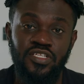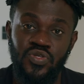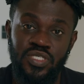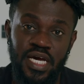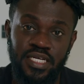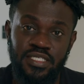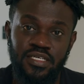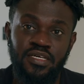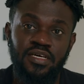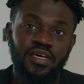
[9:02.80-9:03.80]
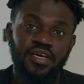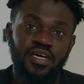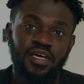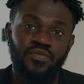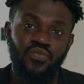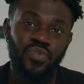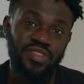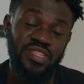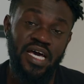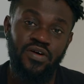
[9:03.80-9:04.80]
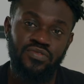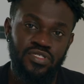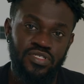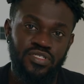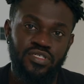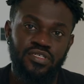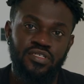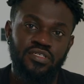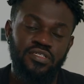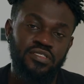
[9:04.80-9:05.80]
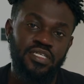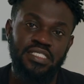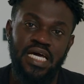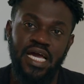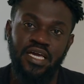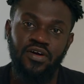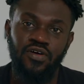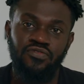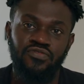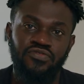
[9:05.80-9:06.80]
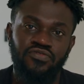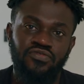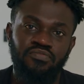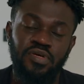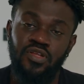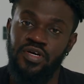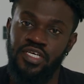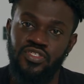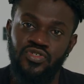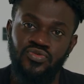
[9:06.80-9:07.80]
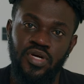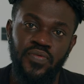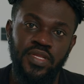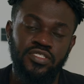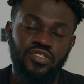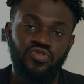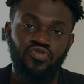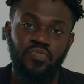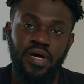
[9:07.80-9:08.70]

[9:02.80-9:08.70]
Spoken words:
in society without the tag of belonging to a religious group.